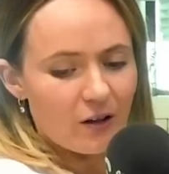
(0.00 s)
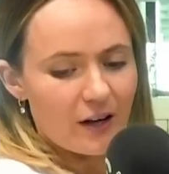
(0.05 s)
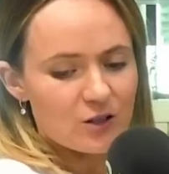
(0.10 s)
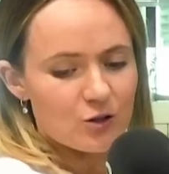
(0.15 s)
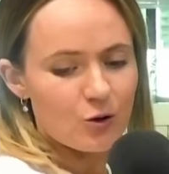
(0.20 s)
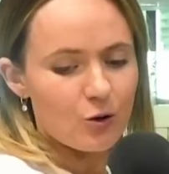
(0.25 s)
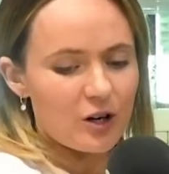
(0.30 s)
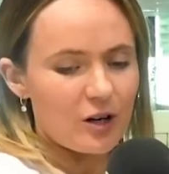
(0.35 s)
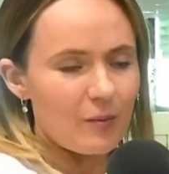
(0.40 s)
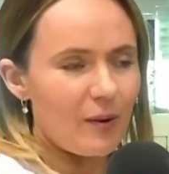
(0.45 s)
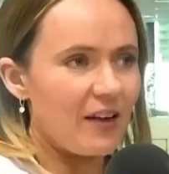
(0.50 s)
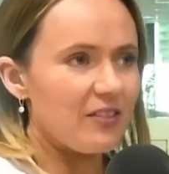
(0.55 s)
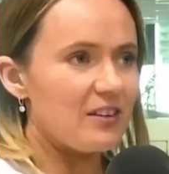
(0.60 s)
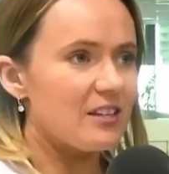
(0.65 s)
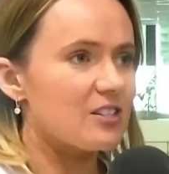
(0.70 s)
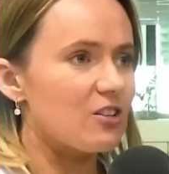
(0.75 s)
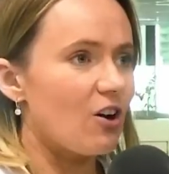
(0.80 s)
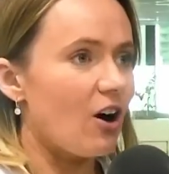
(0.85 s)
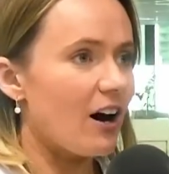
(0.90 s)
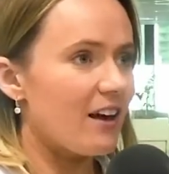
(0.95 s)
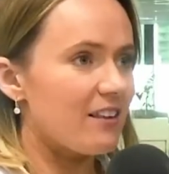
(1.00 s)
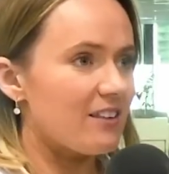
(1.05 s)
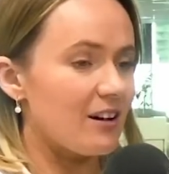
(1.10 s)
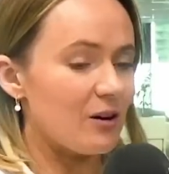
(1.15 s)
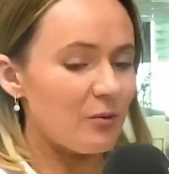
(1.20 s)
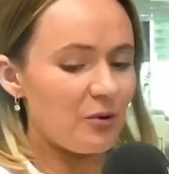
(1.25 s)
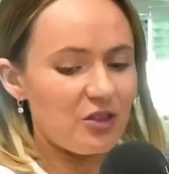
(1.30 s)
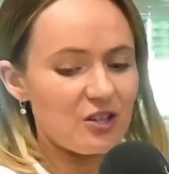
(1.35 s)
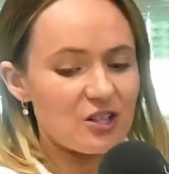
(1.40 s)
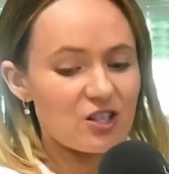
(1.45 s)
like talking about this either
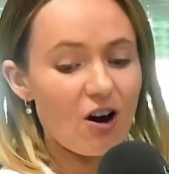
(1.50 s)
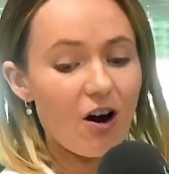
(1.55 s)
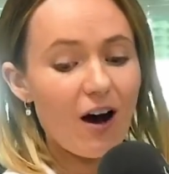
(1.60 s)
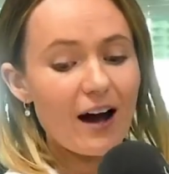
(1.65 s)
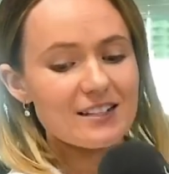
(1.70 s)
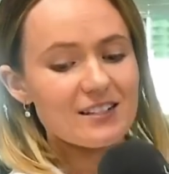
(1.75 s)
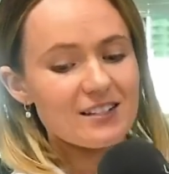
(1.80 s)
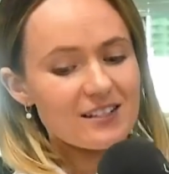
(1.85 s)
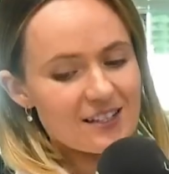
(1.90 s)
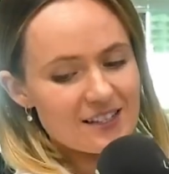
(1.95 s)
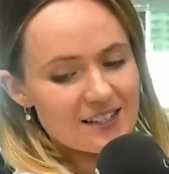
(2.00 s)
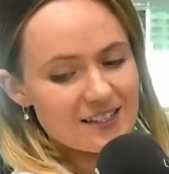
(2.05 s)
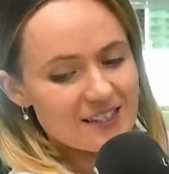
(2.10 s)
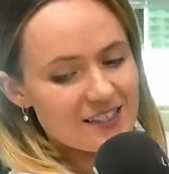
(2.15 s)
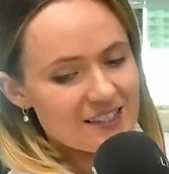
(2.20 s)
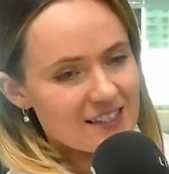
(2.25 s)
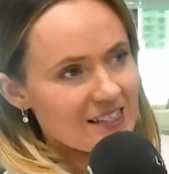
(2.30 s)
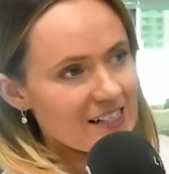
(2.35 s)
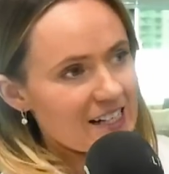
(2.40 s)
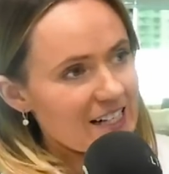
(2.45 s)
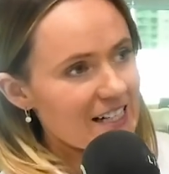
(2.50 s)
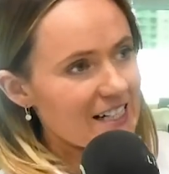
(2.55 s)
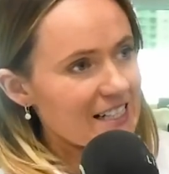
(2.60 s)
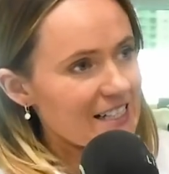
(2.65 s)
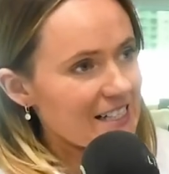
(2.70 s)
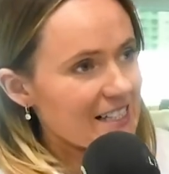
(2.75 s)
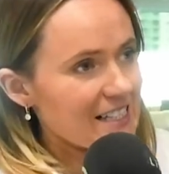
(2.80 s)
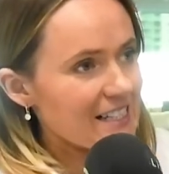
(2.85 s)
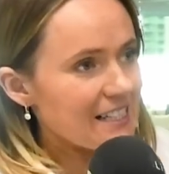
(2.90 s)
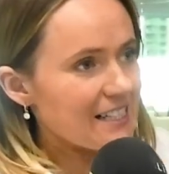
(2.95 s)
with the Titans.
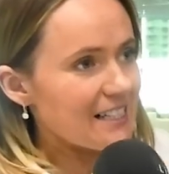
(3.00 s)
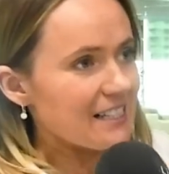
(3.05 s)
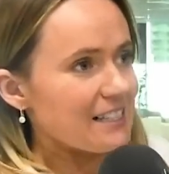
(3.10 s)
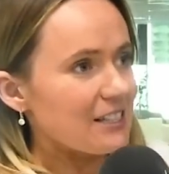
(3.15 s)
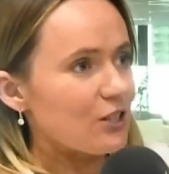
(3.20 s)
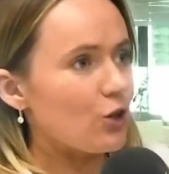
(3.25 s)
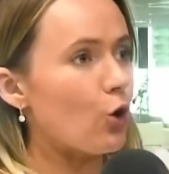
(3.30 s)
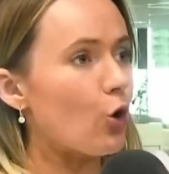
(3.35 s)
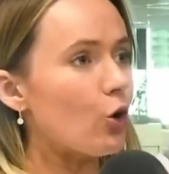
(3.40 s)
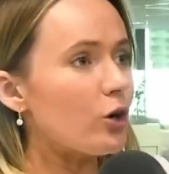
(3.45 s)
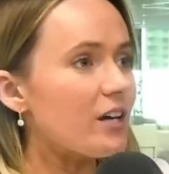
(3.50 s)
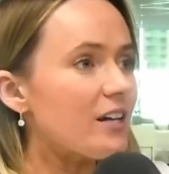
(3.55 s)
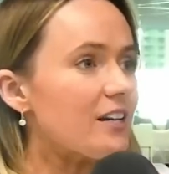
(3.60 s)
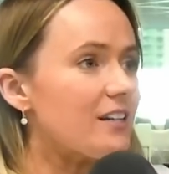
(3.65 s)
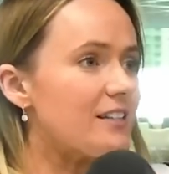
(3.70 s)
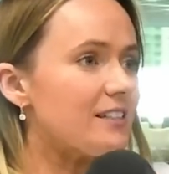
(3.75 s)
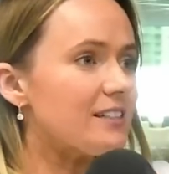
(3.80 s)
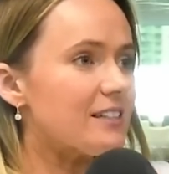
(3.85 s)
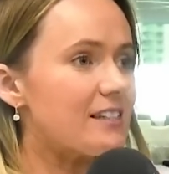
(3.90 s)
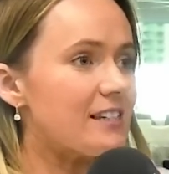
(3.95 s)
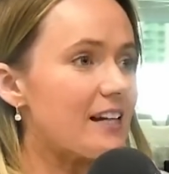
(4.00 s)
Gordy sees...